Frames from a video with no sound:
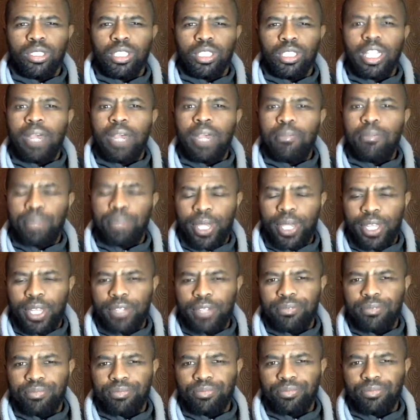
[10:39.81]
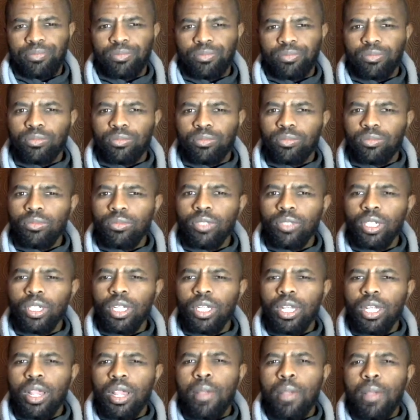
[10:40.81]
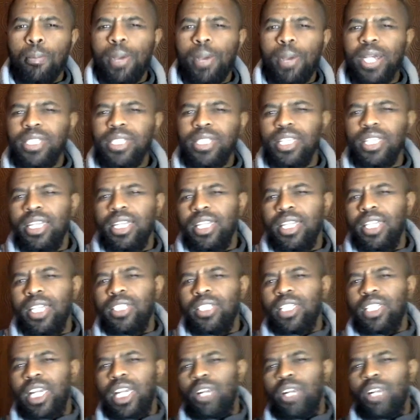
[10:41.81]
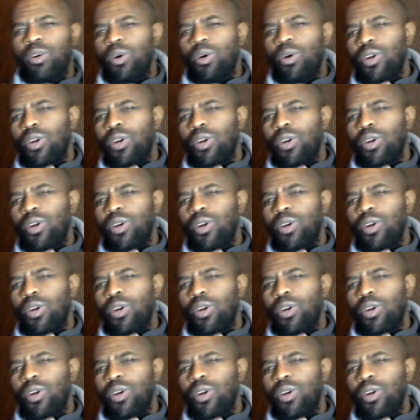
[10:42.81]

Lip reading: campaign. Mazi Nnamdi Kanu